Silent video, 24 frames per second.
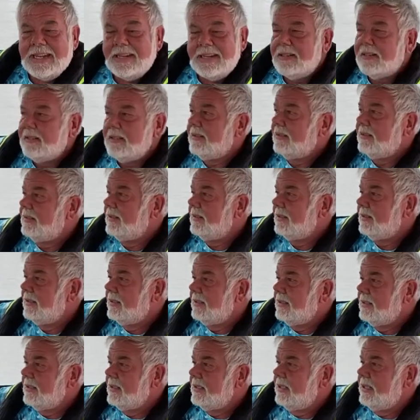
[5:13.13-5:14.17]

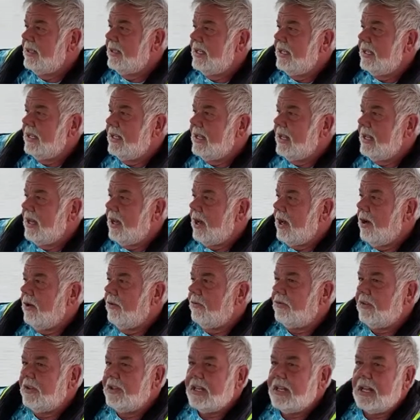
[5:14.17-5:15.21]
and
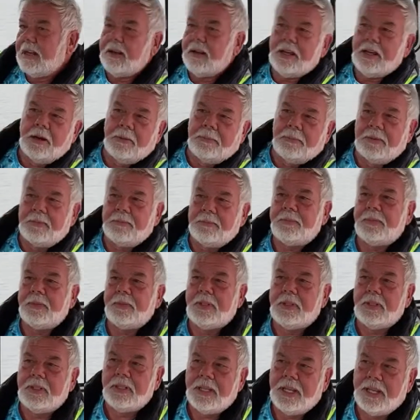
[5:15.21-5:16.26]
hopefully that'll help them
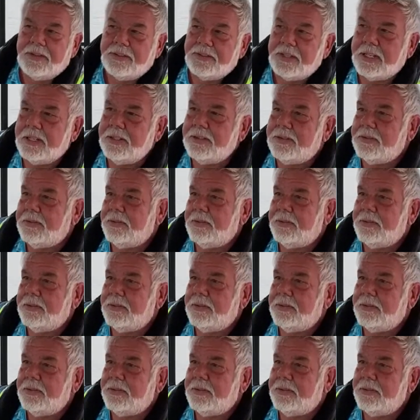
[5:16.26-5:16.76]
as they